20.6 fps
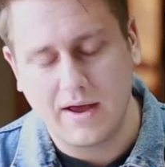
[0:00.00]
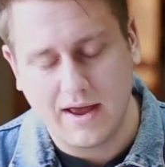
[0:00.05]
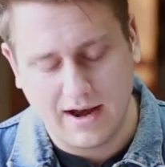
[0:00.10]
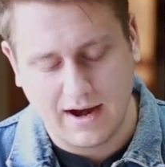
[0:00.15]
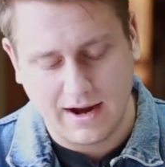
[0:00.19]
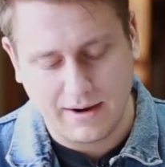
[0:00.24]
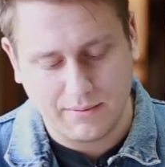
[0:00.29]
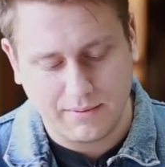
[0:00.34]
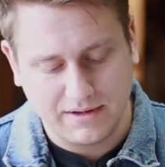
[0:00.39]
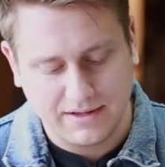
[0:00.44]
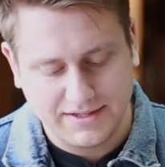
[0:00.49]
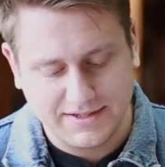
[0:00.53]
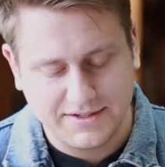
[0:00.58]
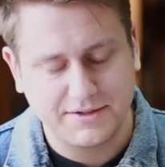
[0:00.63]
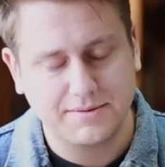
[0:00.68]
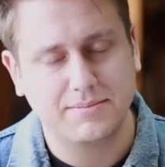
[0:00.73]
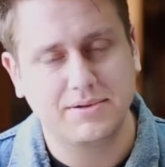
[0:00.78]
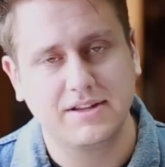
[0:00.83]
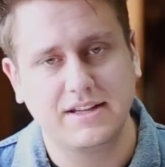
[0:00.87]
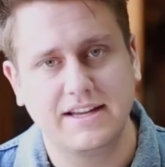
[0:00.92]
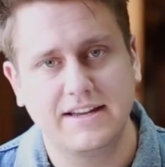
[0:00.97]
and I really
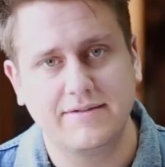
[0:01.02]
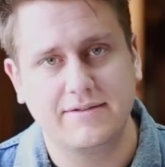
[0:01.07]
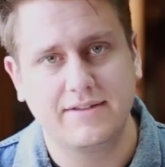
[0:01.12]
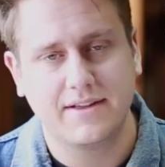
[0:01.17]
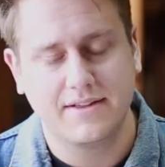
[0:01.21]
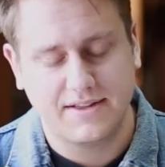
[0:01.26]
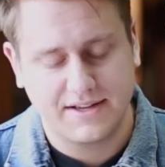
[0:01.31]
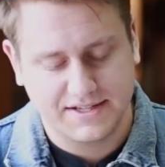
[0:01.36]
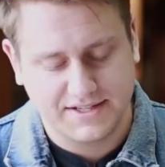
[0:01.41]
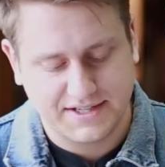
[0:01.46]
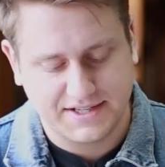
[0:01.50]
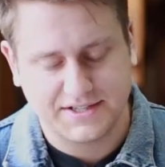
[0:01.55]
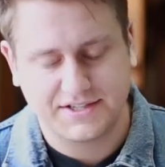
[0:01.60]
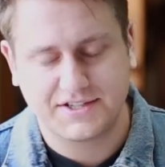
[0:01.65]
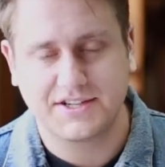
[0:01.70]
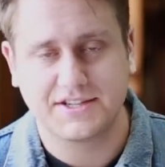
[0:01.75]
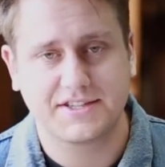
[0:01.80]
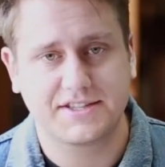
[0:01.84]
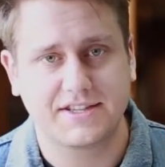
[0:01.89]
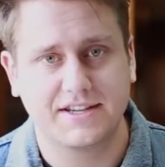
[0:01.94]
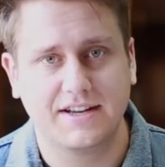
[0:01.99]
do believe that this is
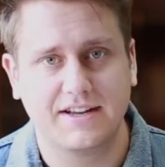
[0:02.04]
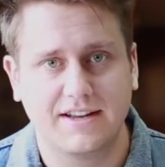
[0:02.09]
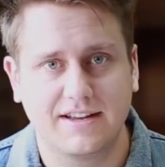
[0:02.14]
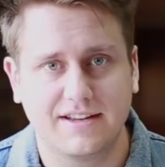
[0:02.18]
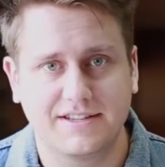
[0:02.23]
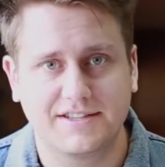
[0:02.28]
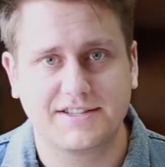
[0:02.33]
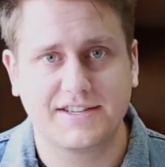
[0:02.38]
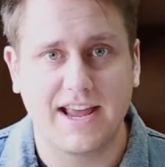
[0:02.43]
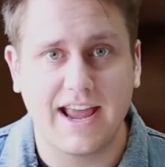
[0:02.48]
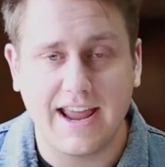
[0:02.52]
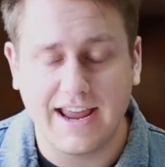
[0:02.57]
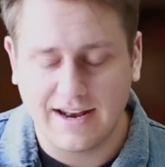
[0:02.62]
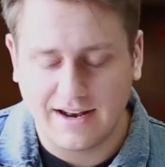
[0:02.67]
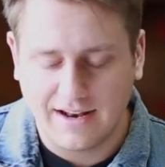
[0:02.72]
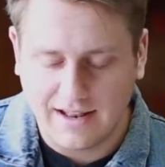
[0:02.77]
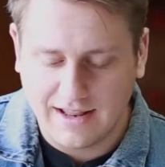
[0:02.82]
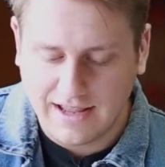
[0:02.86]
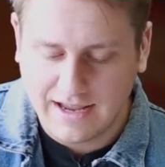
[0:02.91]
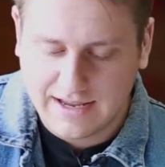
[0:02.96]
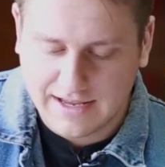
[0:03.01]
just saying,
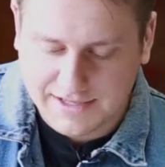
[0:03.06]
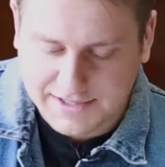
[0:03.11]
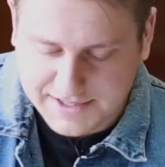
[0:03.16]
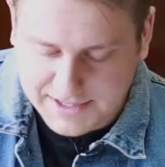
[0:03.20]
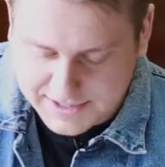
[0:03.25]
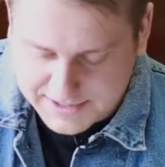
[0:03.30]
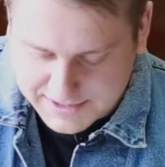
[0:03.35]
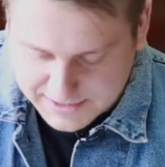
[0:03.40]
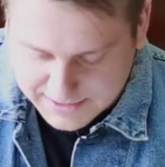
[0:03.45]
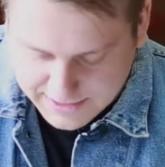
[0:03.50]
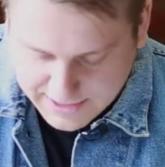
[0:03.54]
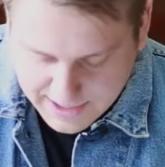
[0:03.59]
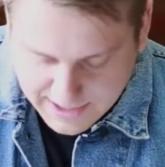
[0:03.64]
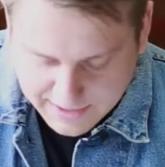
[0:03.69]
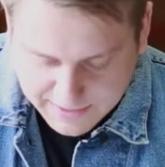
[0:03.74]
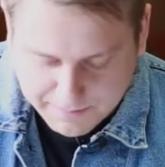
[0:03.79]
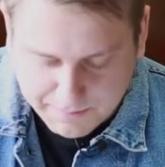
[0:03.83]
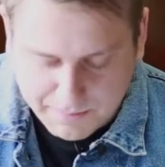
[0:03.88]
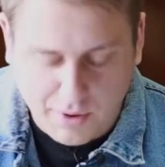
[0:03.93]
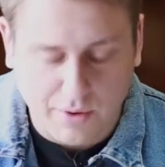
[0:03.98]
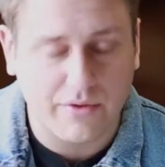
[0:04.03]
like it says at the
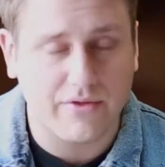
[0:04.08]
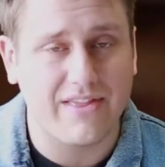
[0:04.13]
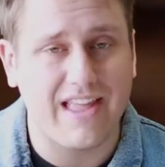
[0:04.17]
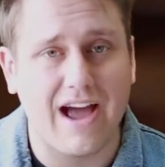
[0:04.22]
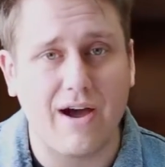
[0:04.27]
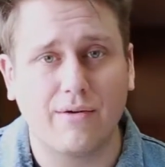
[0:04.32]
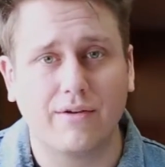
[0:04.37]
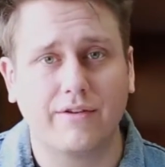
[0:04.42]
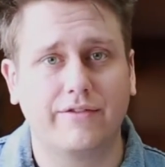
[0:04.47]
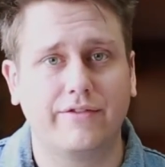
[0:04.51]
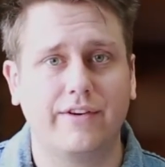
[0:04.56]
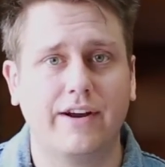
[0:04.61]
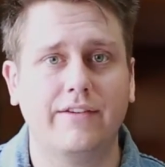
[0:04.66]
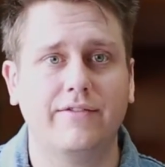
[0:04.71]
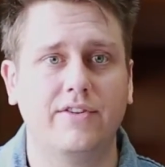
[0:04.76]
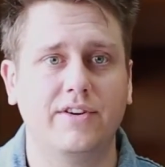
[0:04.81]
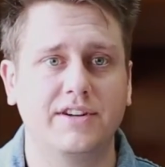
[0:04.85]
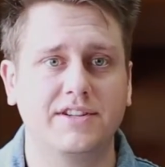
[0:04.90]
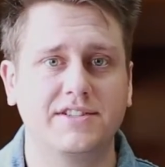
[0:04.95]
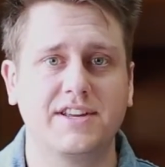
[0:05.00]
end, both now and forever.